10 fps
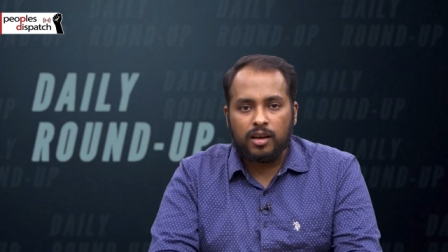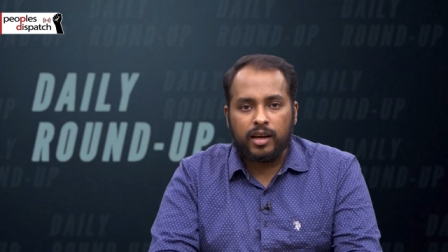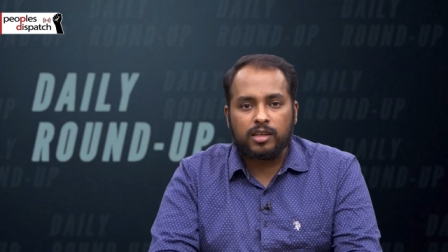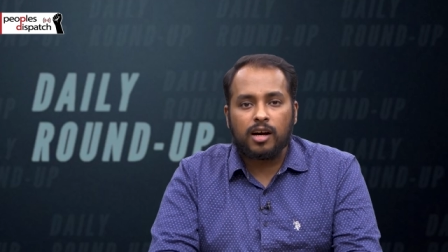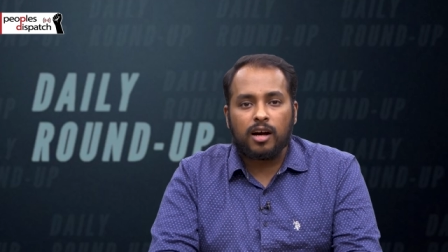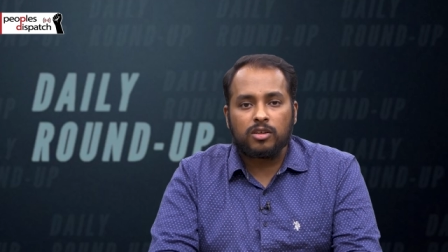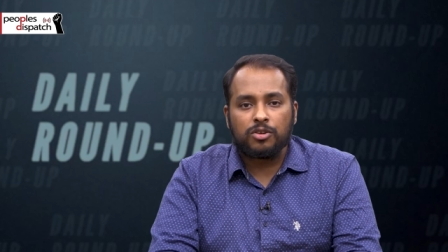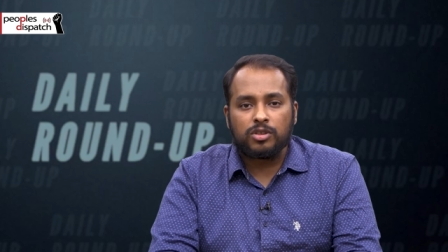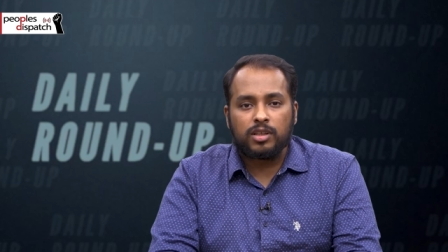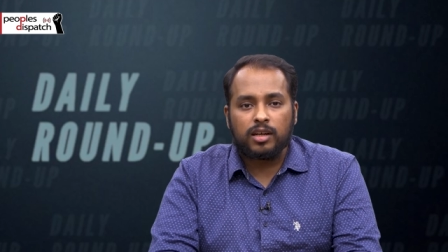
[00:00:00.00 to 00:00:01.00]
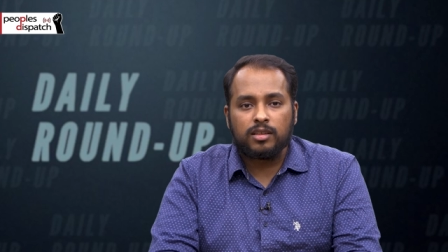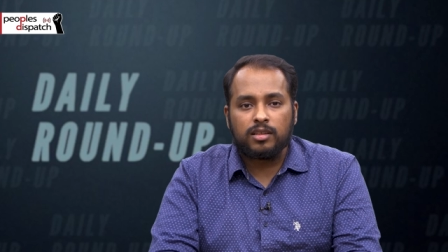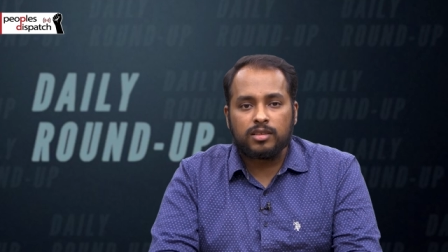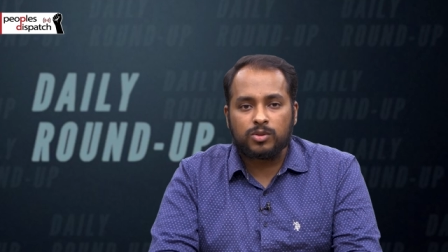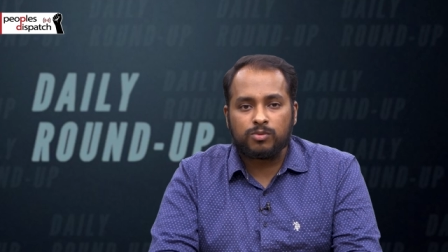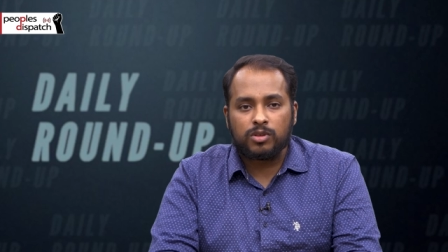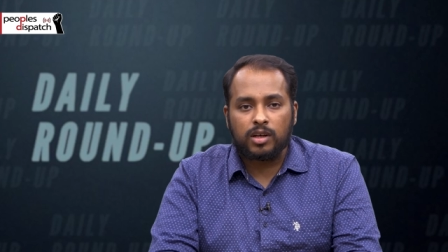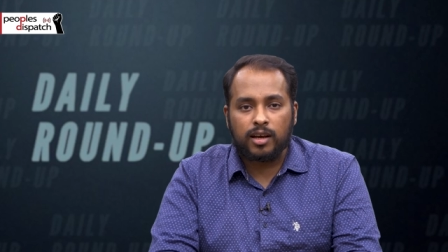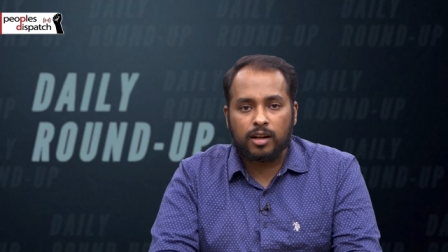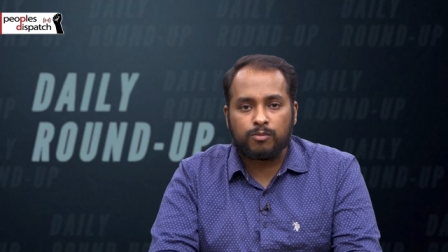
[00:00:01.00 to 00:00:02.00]
It argued that this would
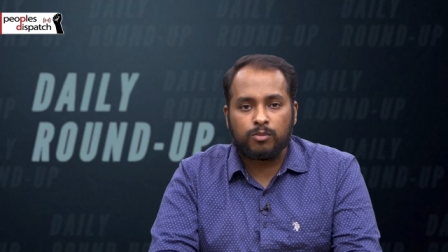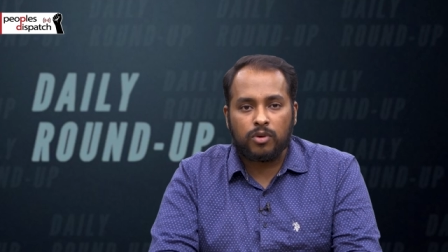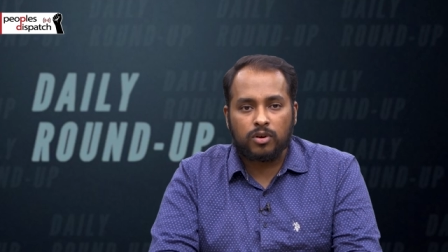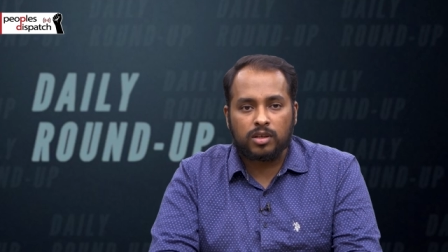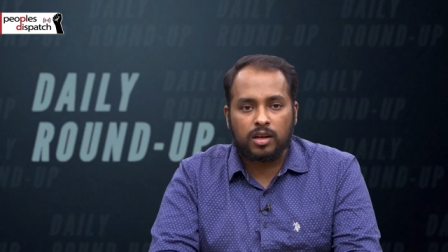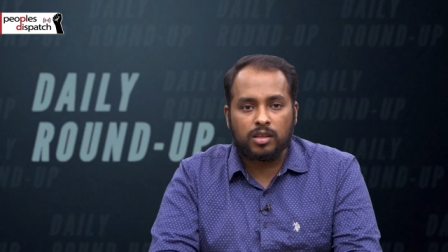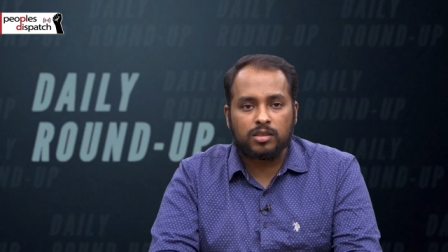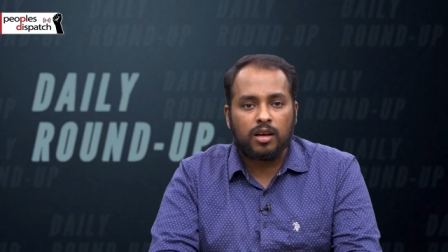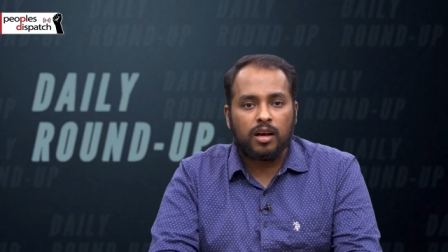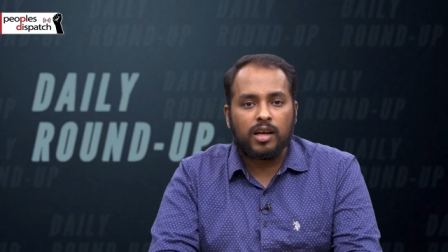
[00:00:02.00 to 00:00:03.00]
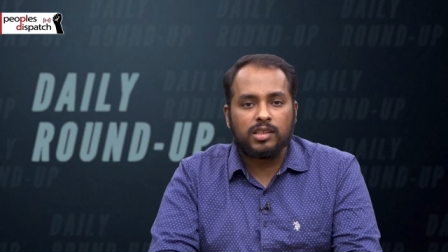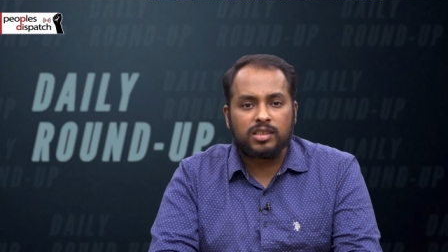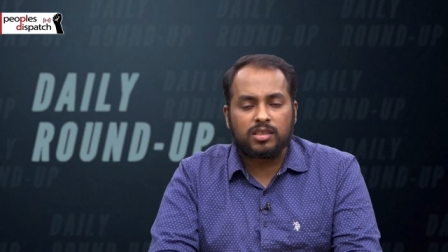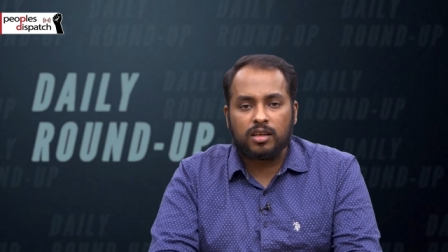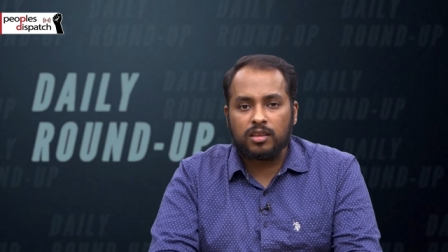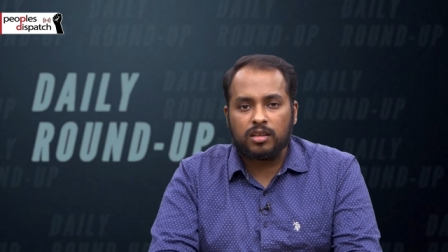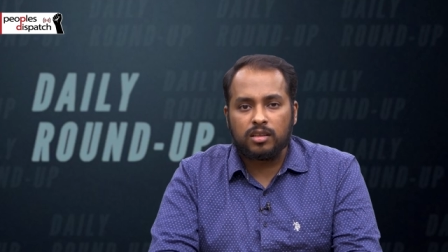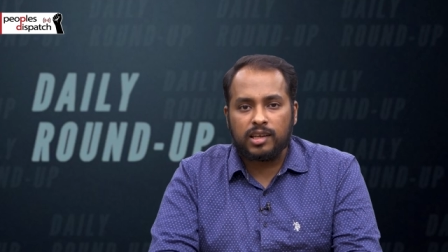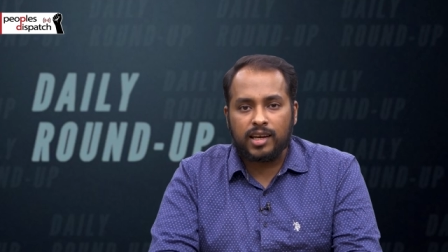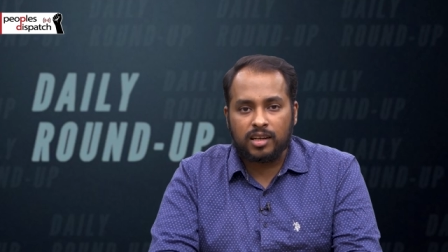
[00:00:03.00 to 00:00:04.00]
help modernize and strengthen
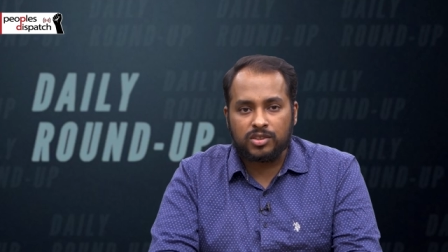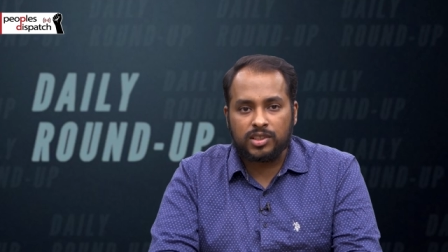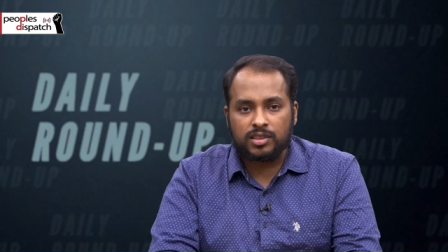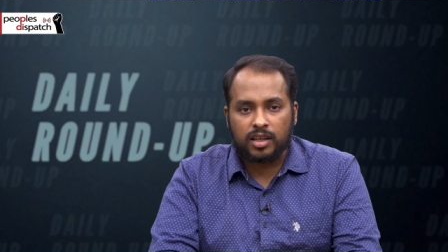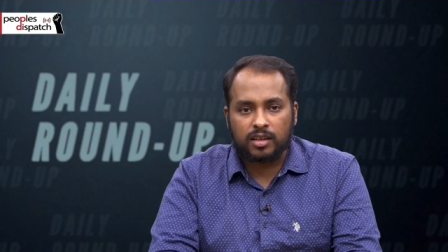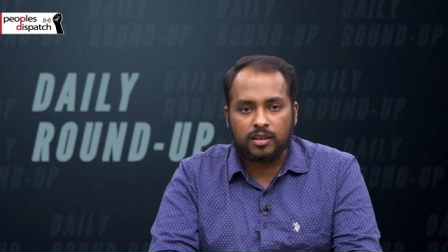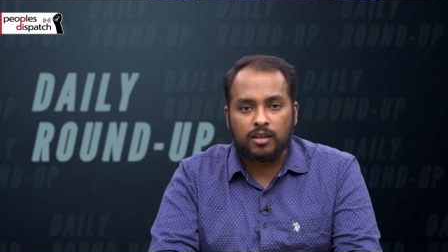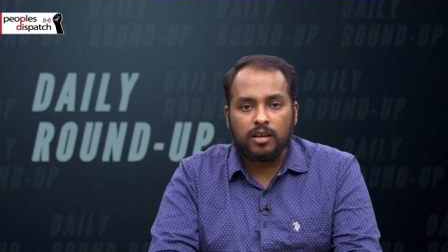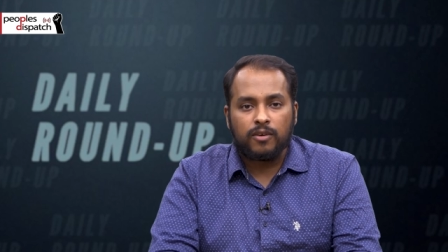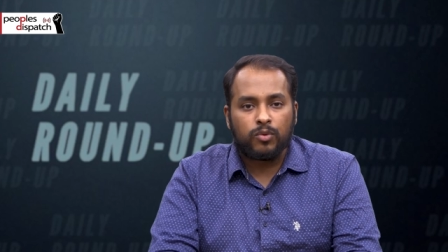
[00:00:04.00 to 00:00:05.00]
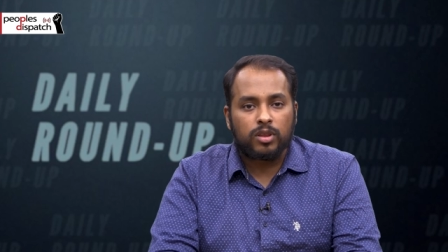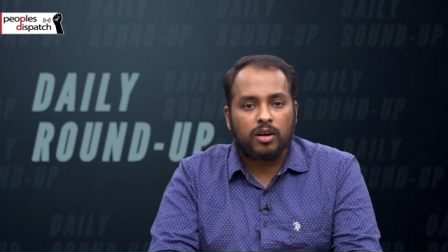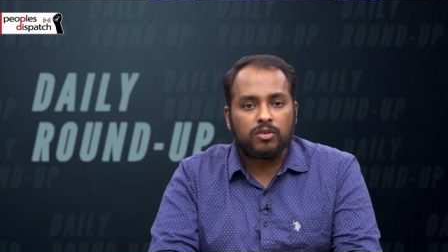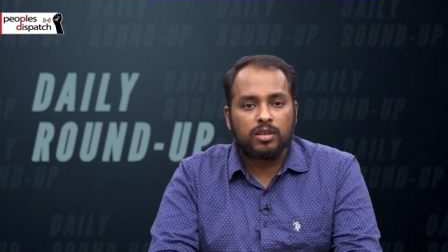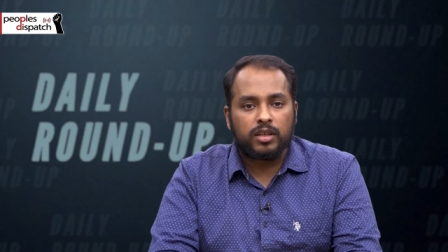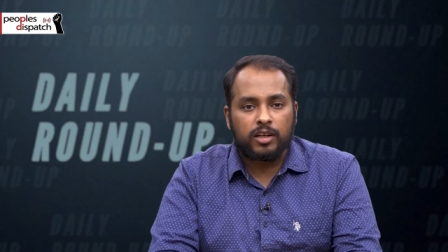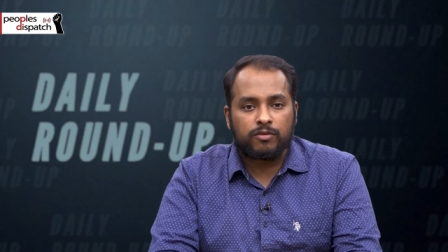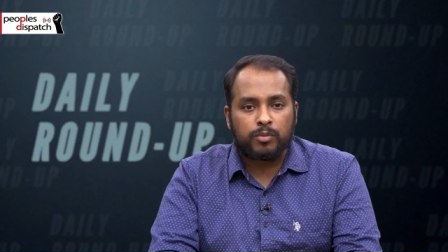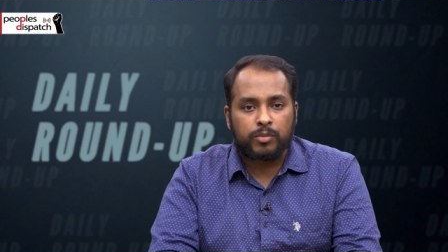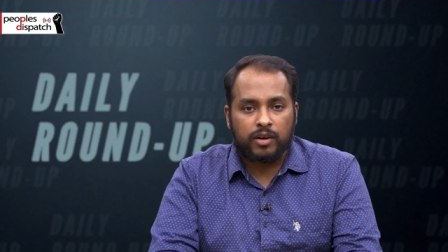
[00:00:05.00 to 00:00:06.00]
the energy sector without the need
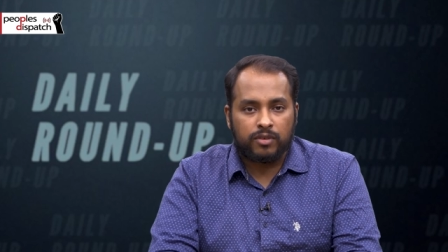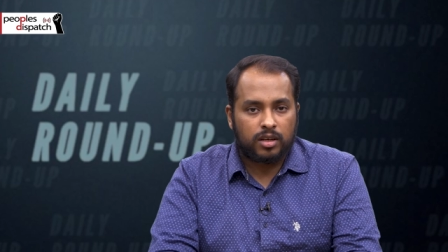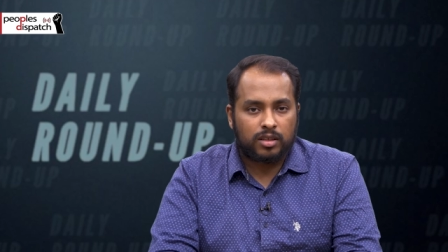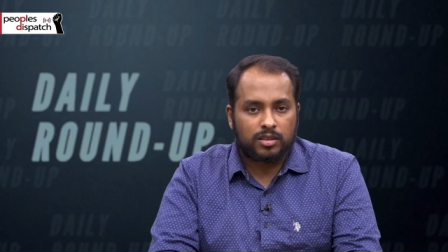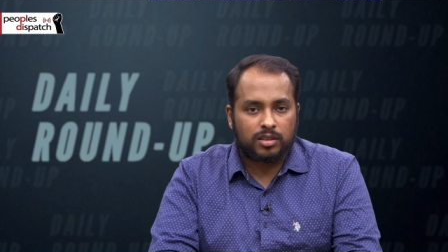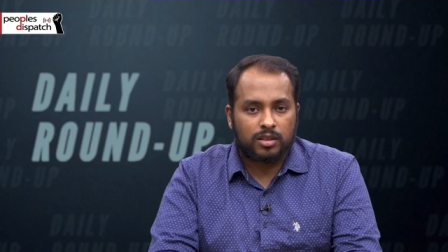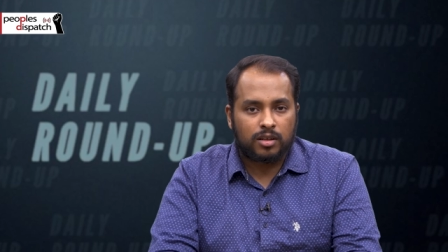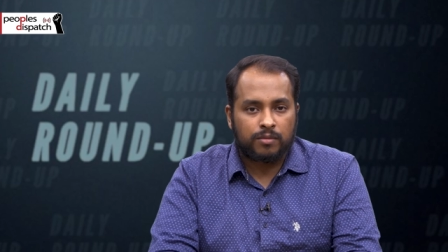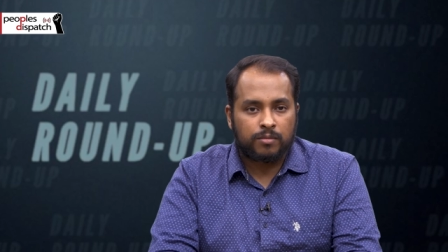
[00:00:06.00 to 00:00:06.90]
for privatization.